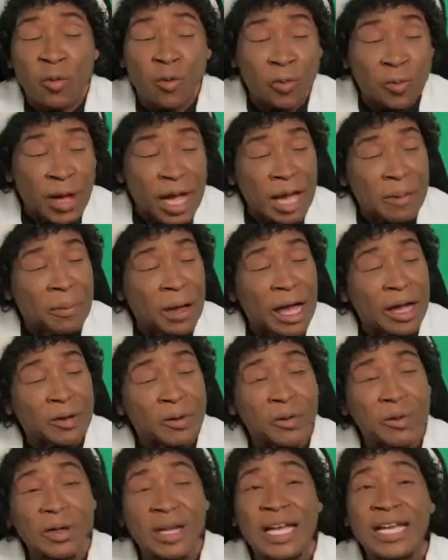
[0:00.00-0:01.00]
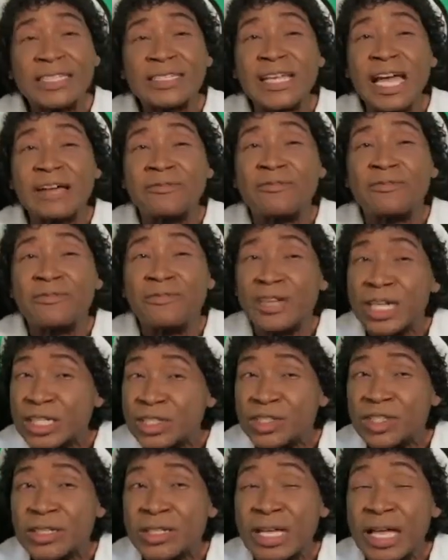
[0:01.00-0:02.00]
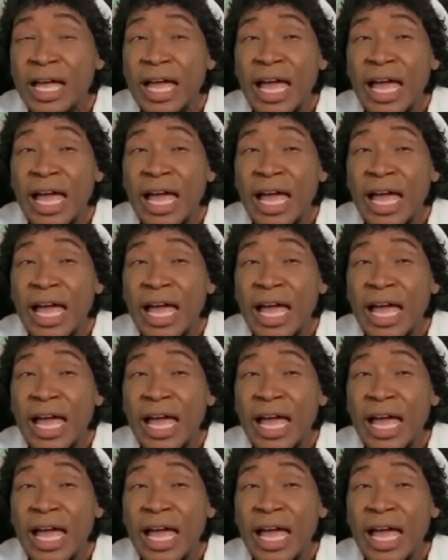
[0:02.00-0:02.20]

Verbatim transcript: rabbi who has got vision